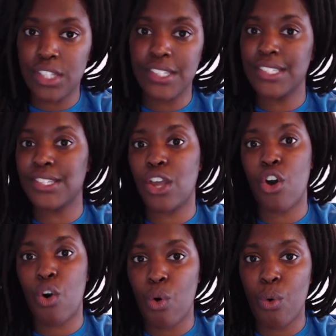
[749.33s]
This is a
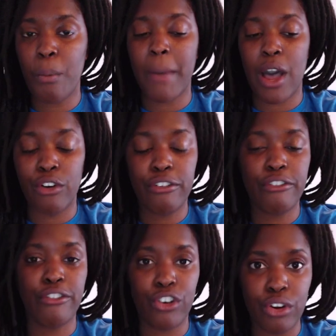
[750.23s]
whole
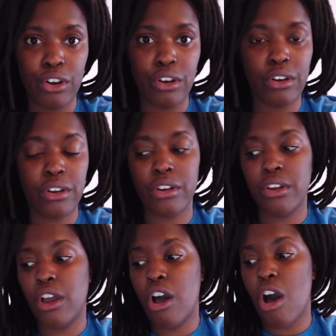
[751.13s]
mouthful.
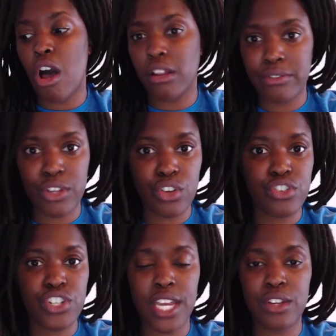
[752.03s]
All of
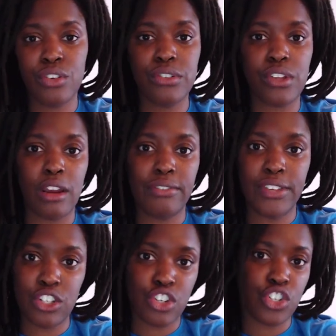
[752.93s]
those channels are
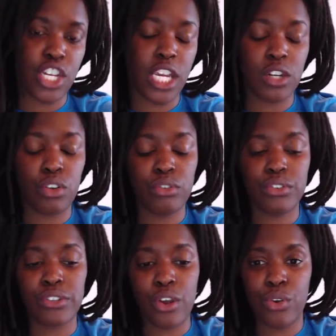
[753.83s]
featured channels,
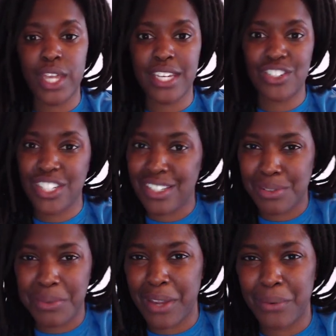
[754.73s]
so that's
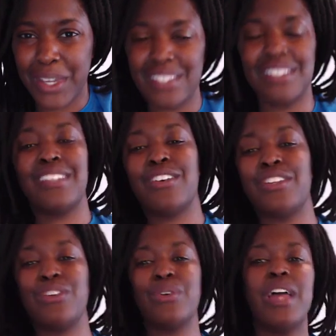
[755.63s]
just what I wanted to tell
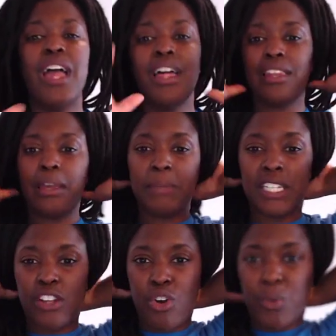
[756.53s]
you. Let
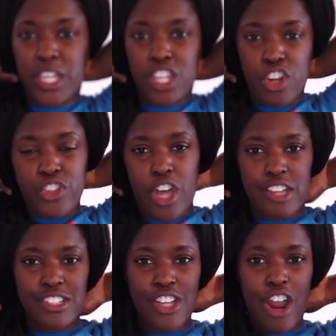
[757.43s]
me know what your
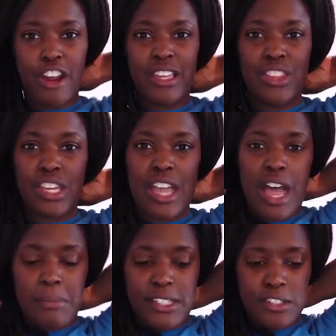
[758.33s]
thoughts are in the
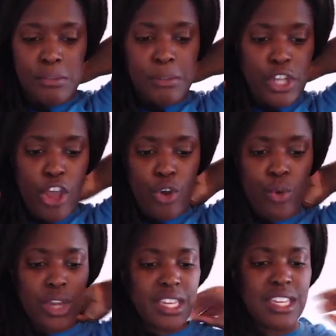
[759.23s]
comments
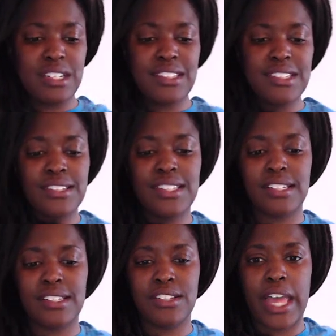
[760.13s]
below. Again, this
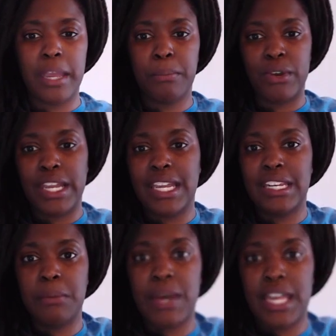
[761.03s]
isn't to, like, bring
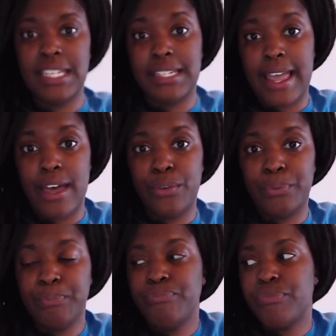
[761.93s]
anybody down.
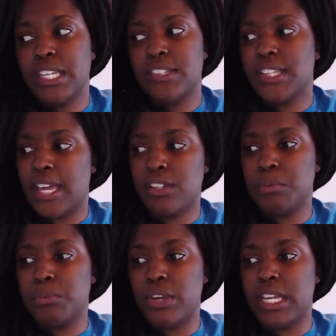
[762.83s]
It's not
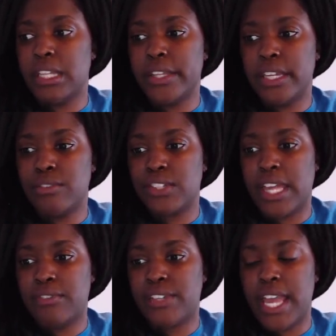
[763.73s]
to bring Liv's
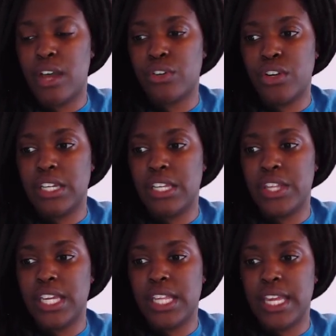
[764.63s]
life down or
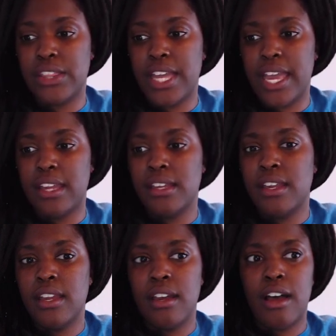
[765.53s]
anything like that.
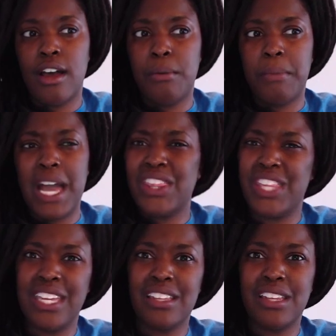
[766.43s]
I
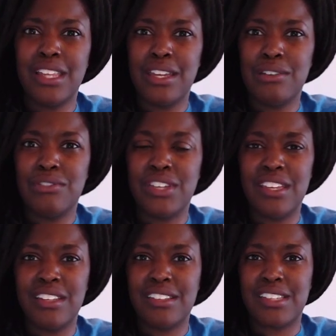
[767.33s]
think Liv
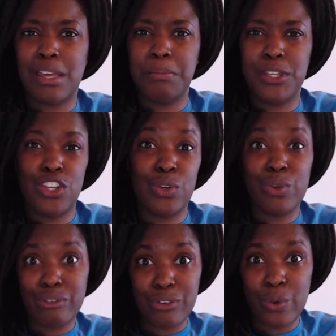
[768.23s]
is a
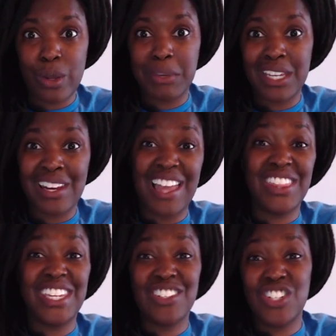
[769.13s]
beautiful woman. I
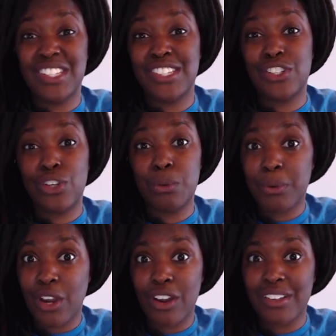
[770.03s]
think she's
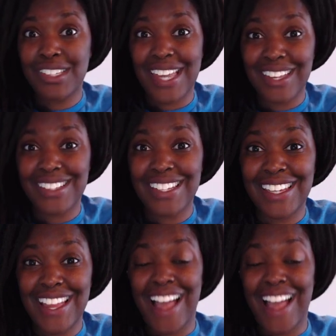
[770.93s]
super sexy.